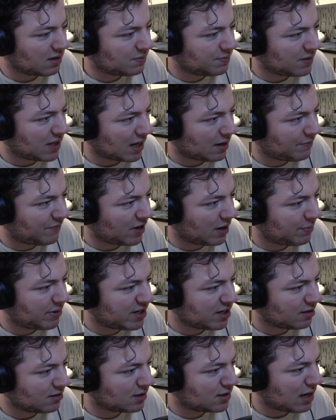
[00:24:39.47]
be like a very
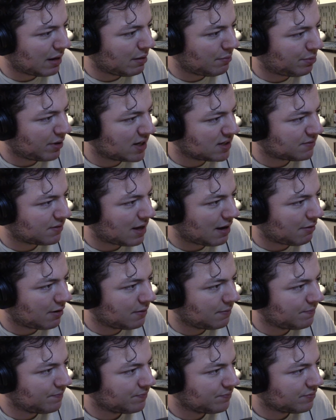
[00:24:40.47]
particular time and place for that
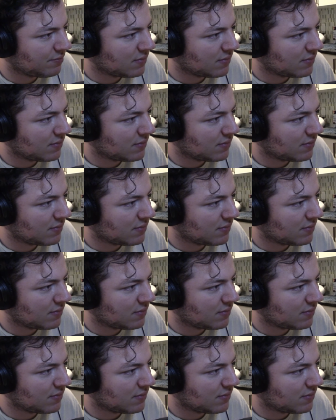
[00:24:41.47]
one.